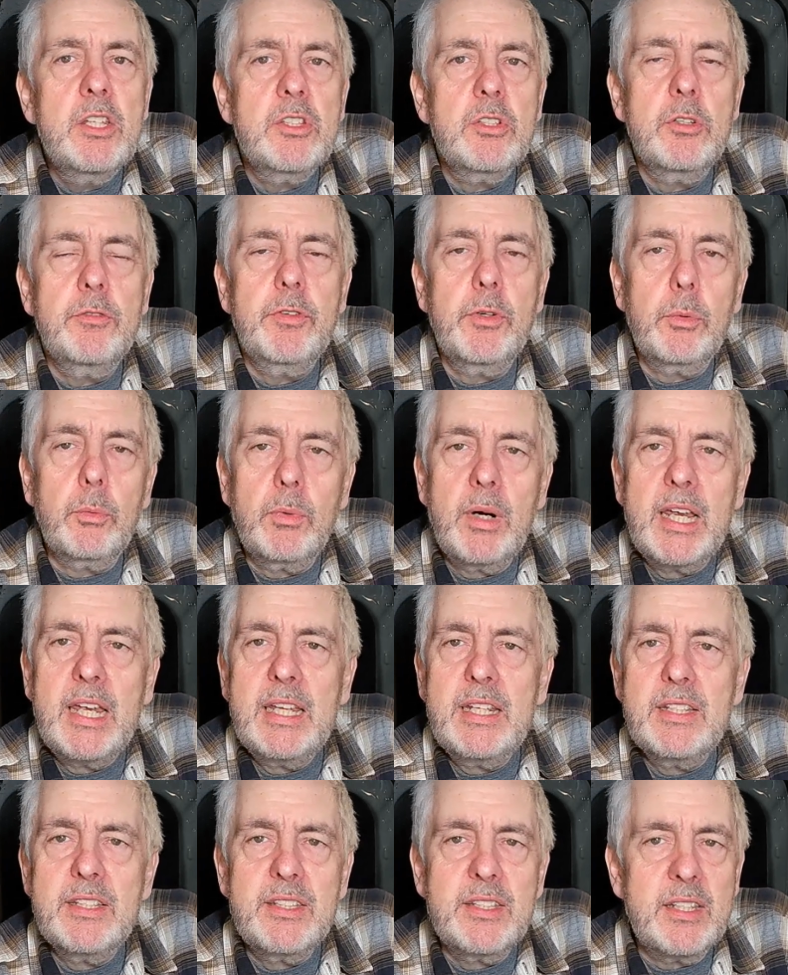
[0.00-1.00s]
So if it
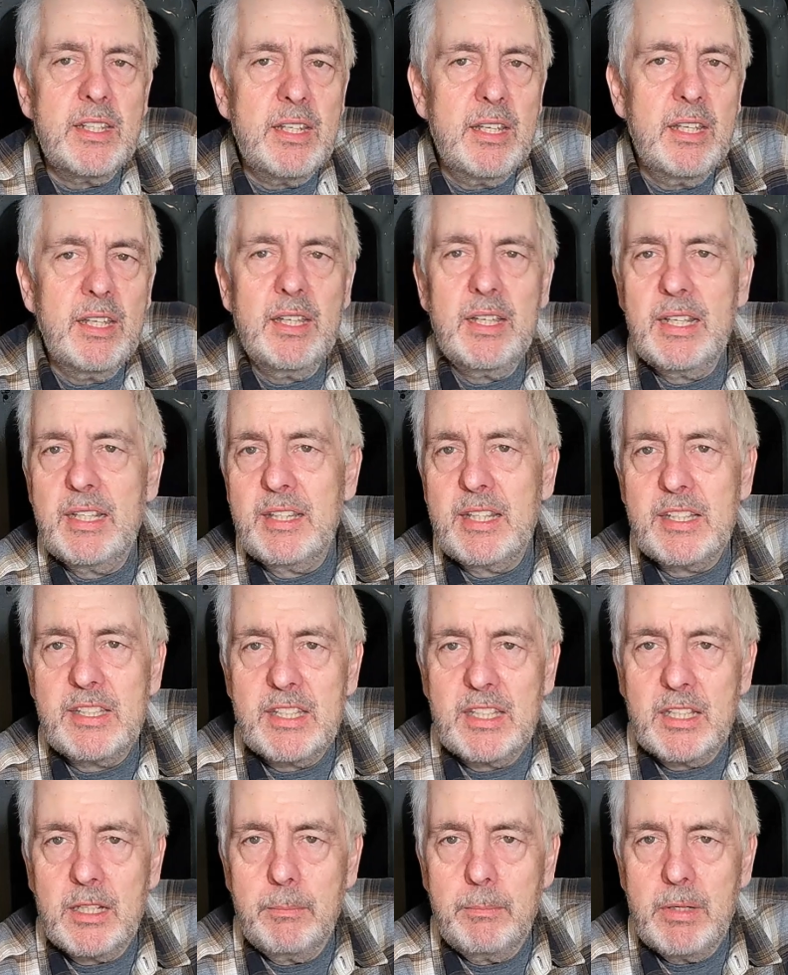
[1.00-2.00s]
rains, it
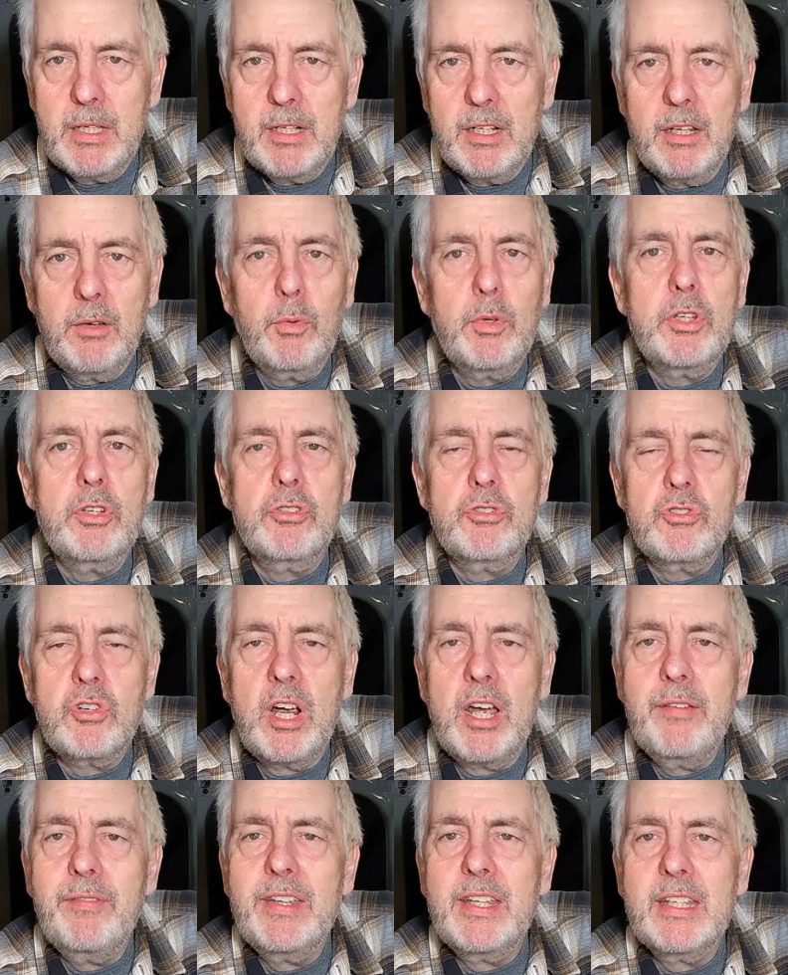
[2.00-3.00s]
doesn't come in. When you're
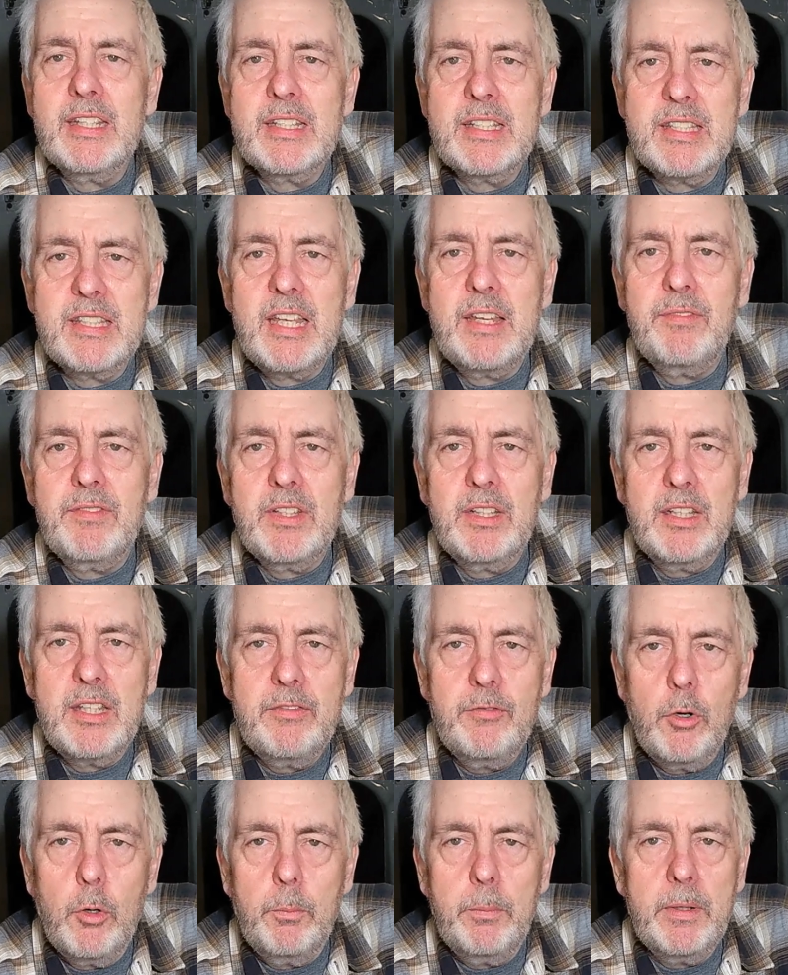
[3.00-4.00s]
driving, it's safe to
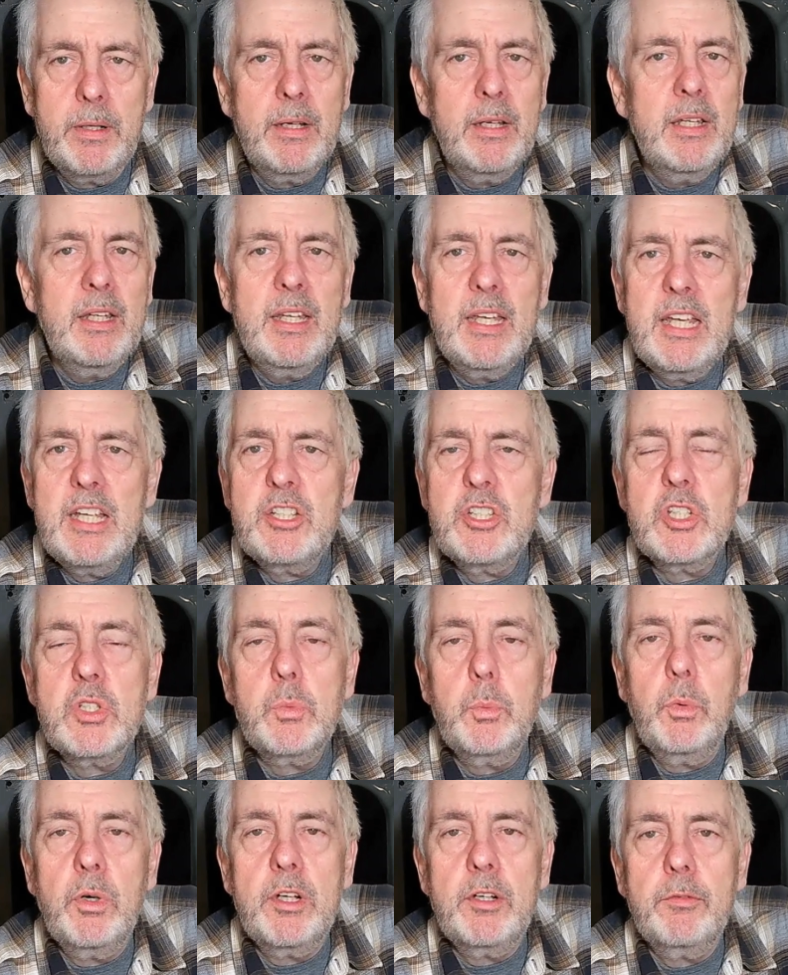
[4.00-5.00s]
leave open. It's
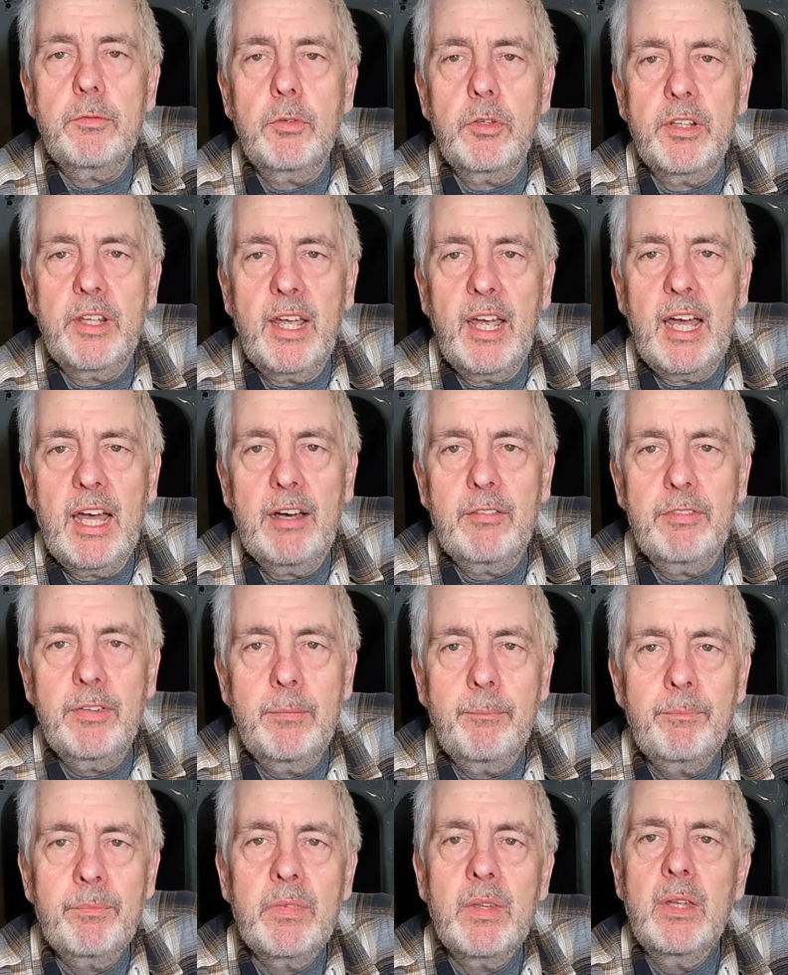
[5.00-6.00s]
just wonderful to
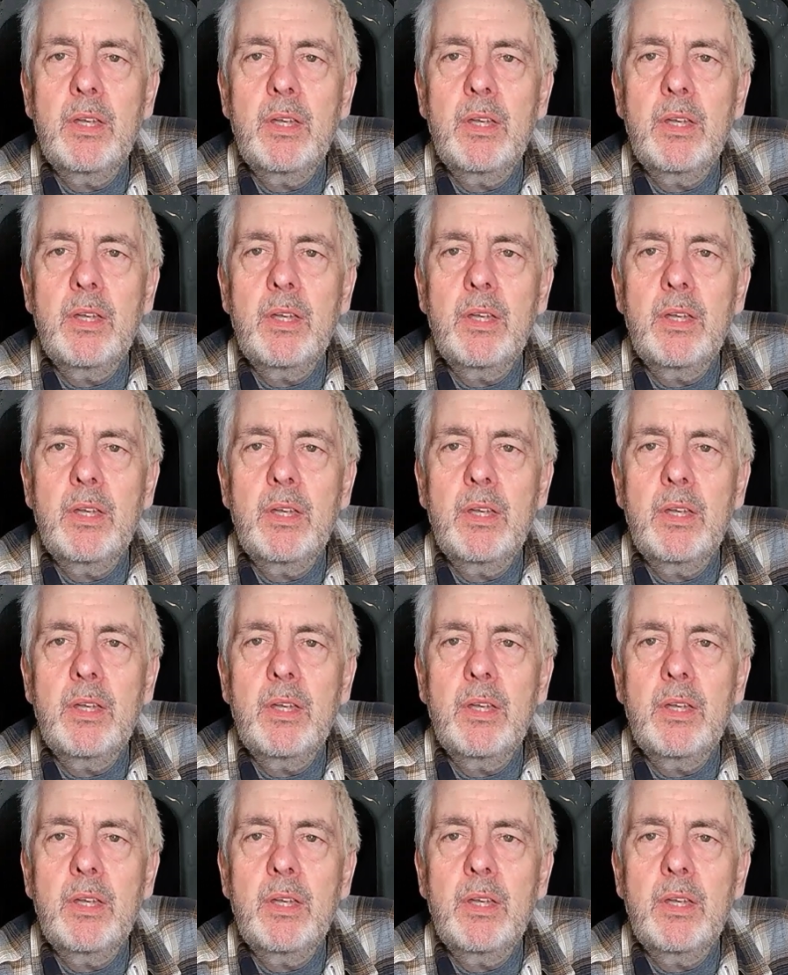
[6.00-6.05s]
have.